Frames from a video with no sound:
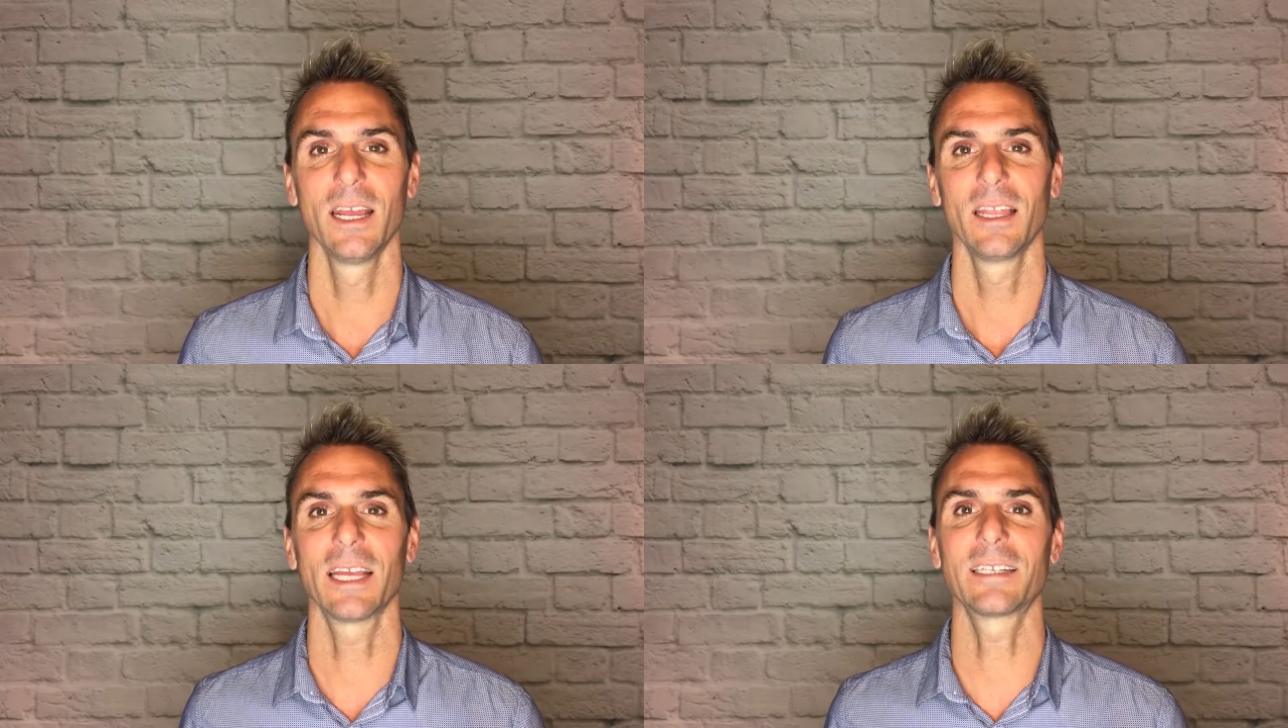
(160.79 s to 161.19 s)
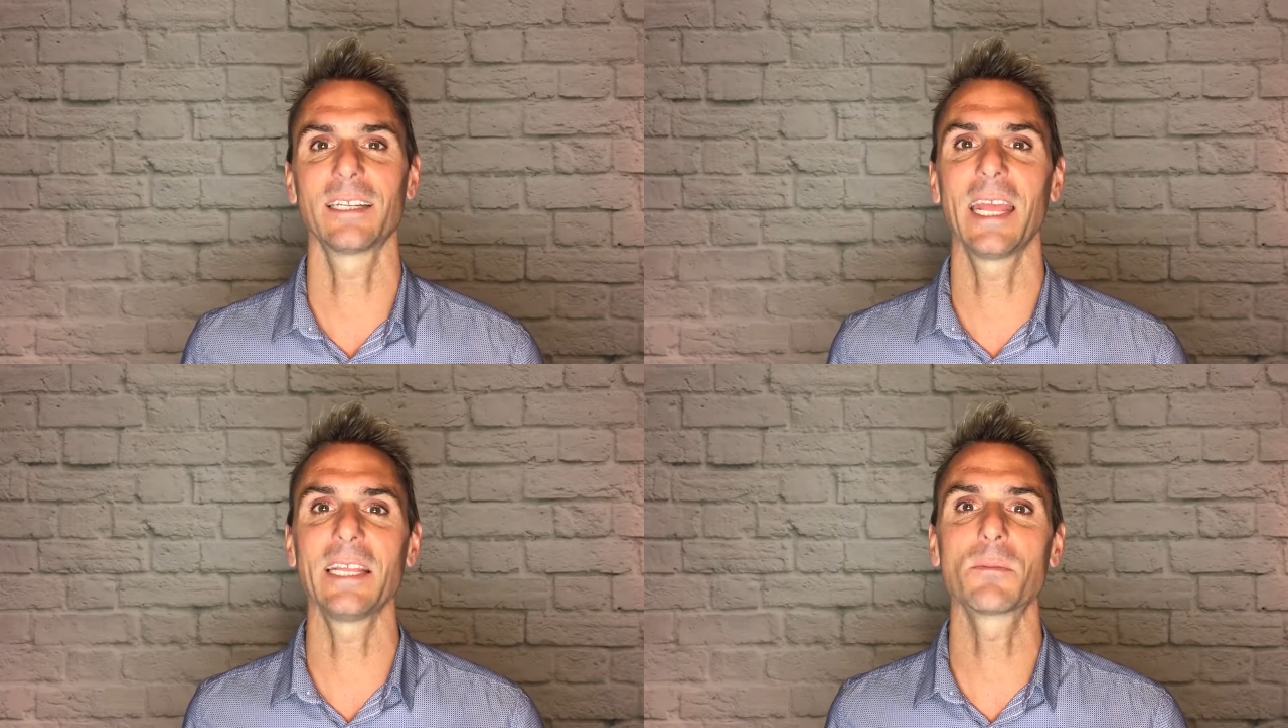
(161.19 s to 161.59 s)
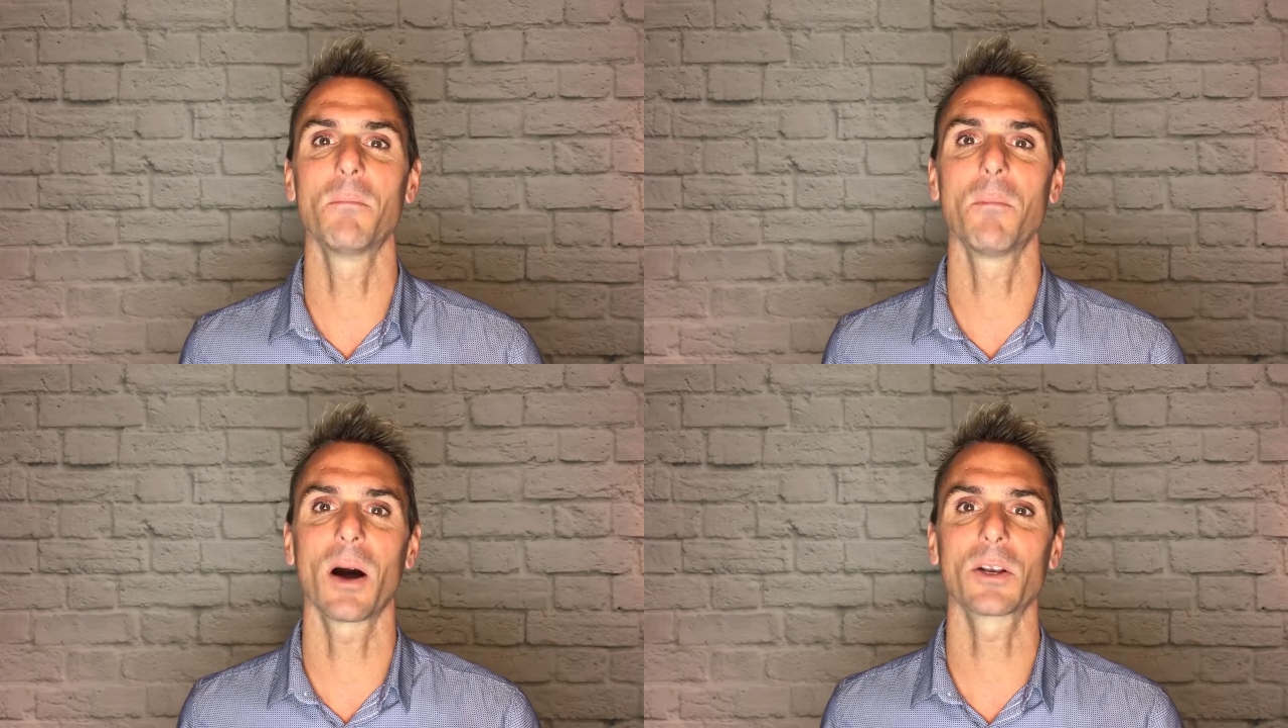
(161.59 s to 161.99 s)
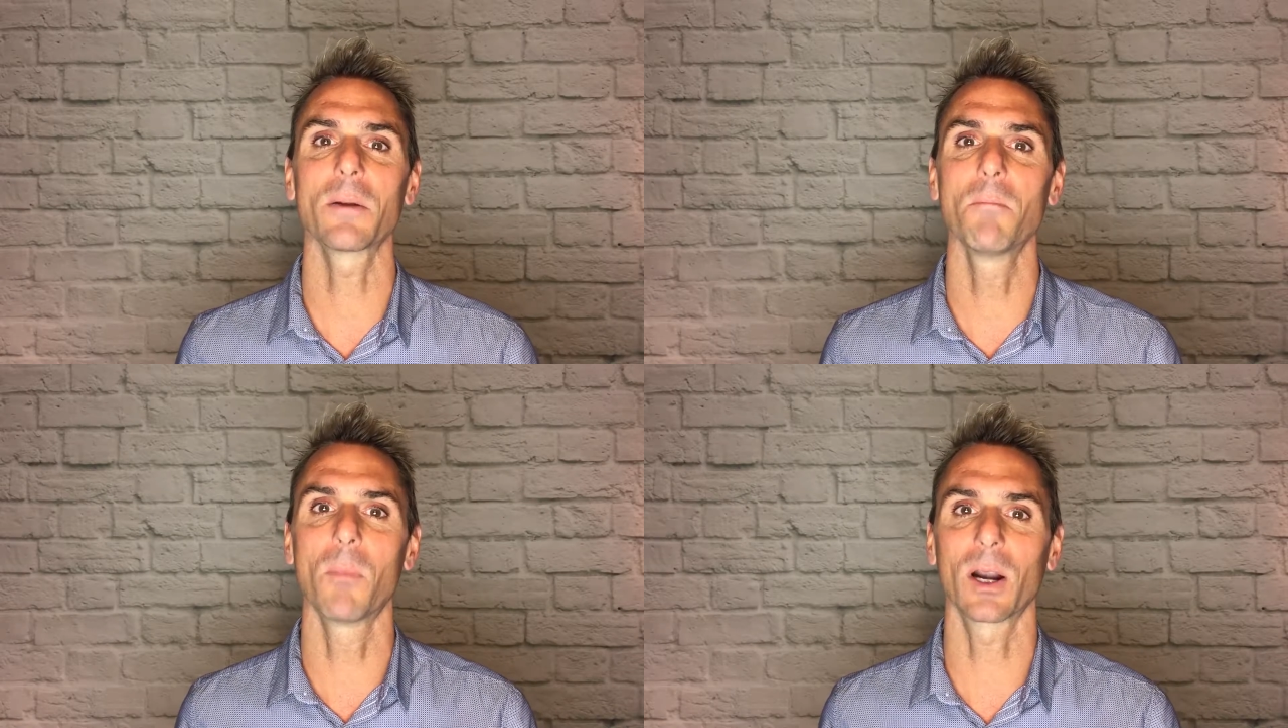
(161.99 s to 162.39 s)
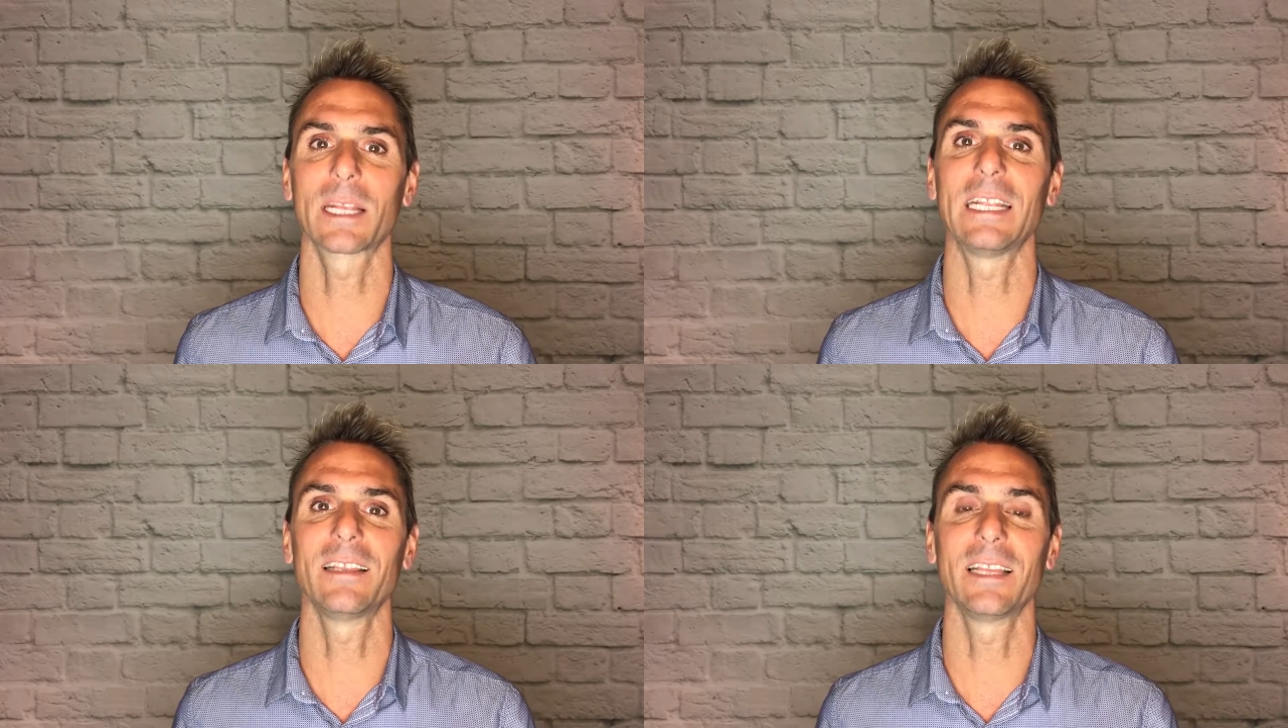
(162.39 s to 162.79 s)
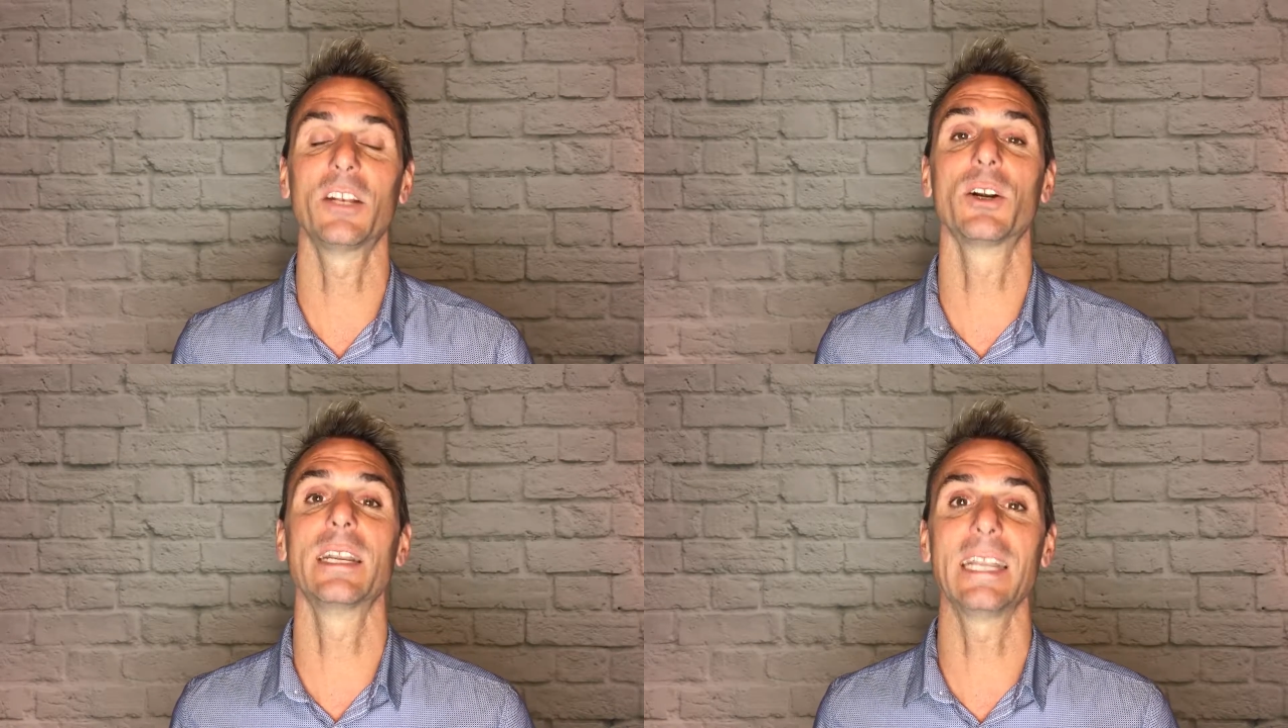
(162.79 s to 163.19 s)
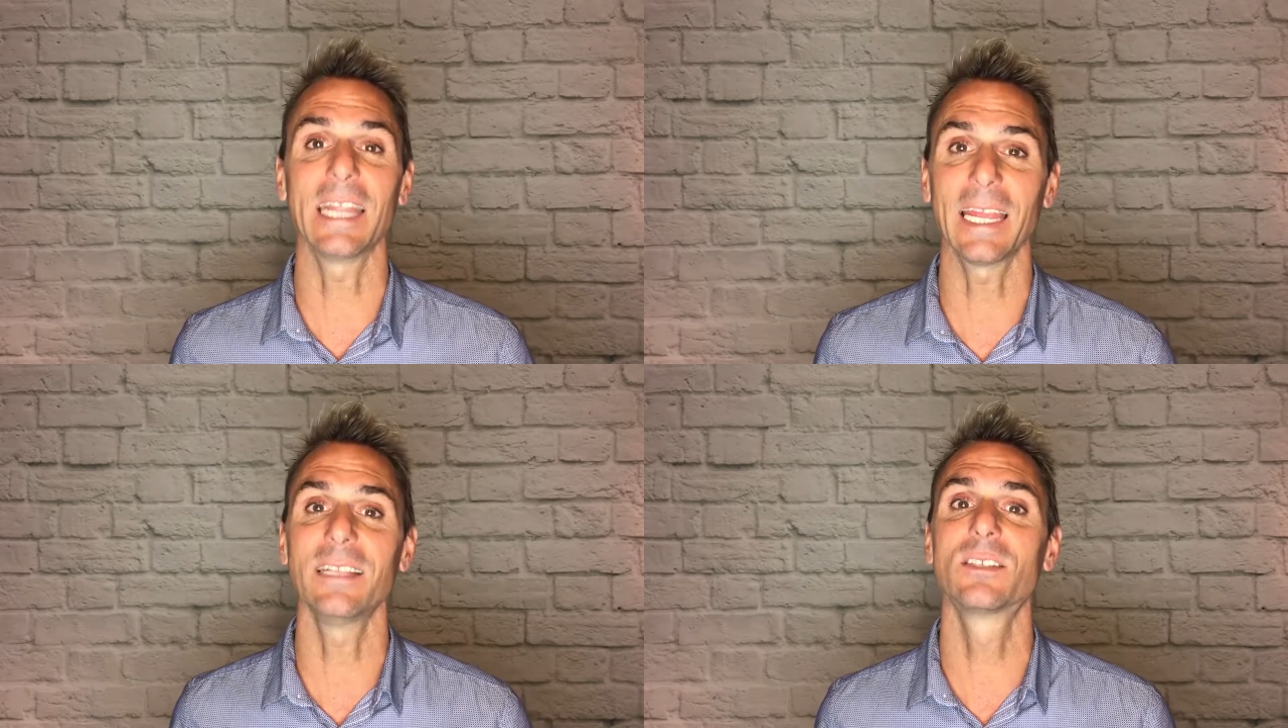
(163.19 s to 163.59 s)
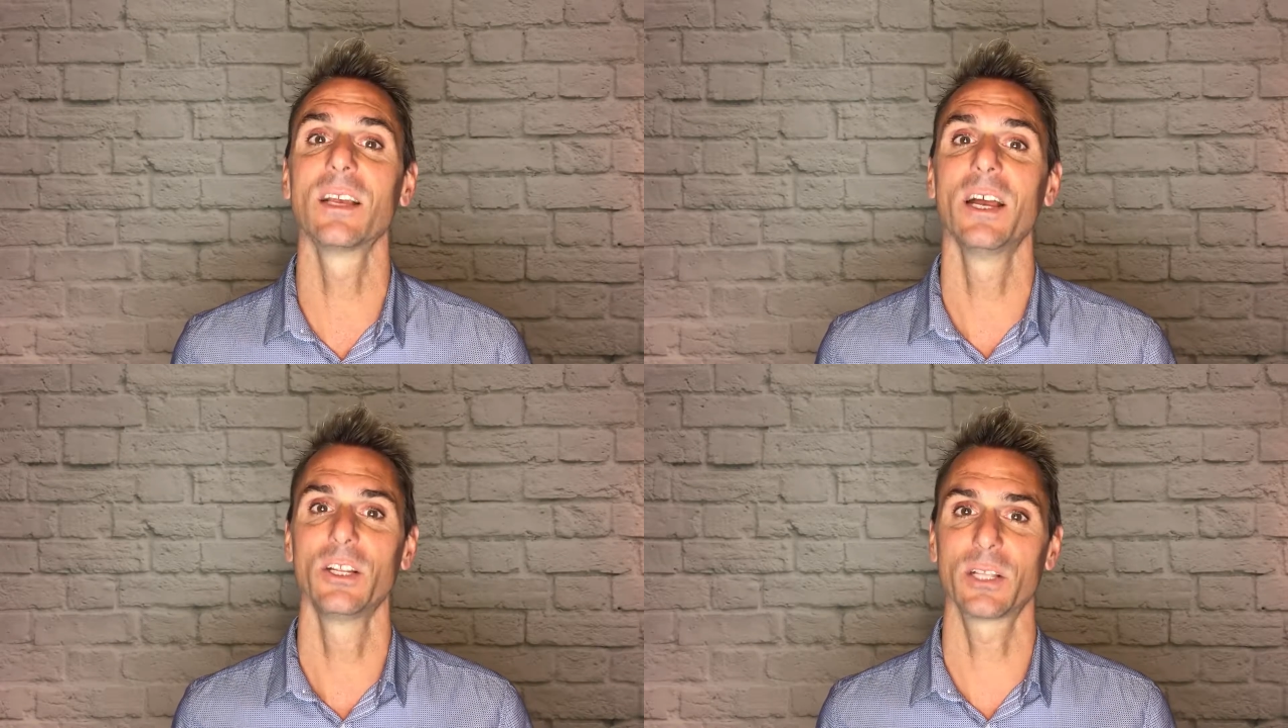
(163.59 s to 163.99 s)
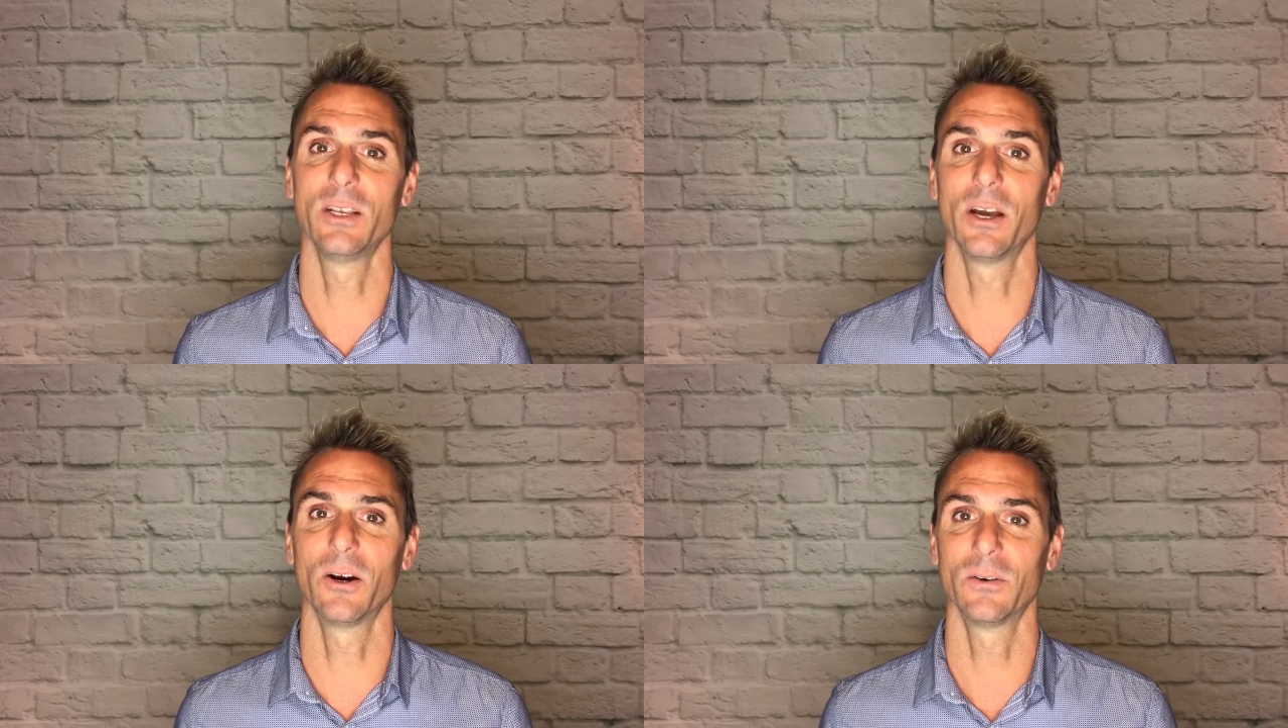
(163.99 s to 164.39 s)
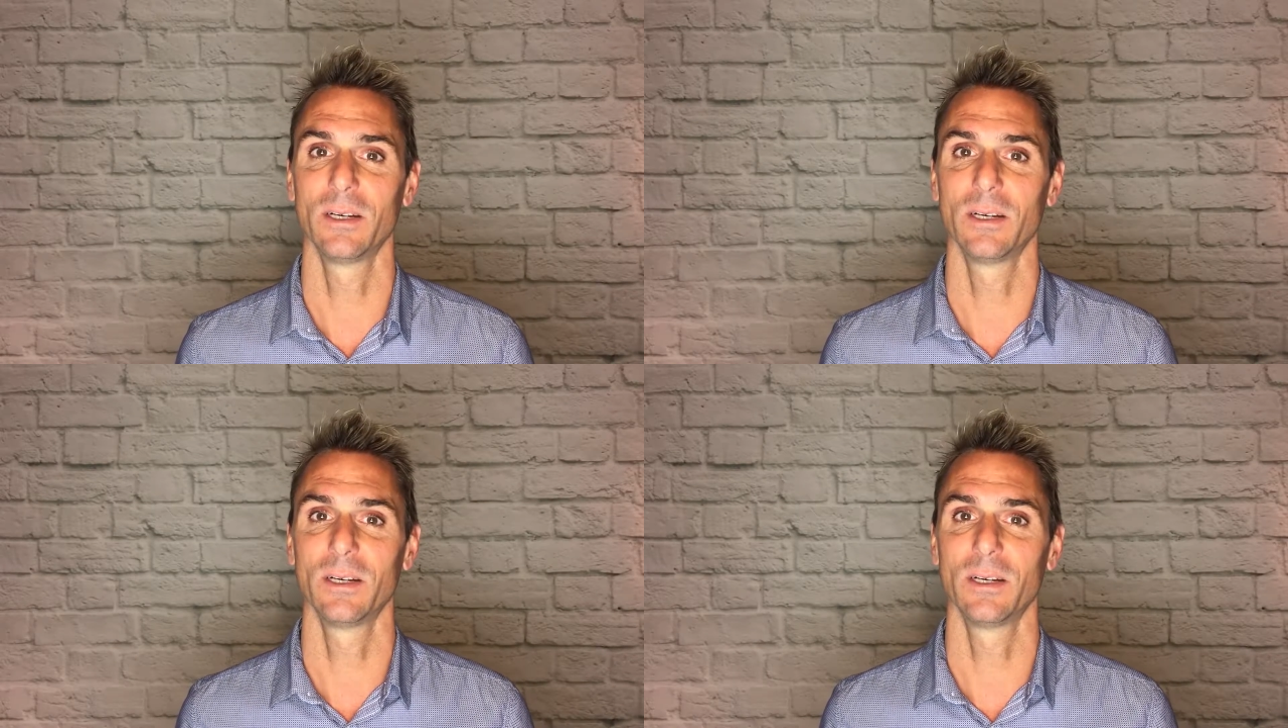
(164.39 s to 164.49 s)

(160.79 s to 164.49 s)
that today's modern marketing leader needs to know.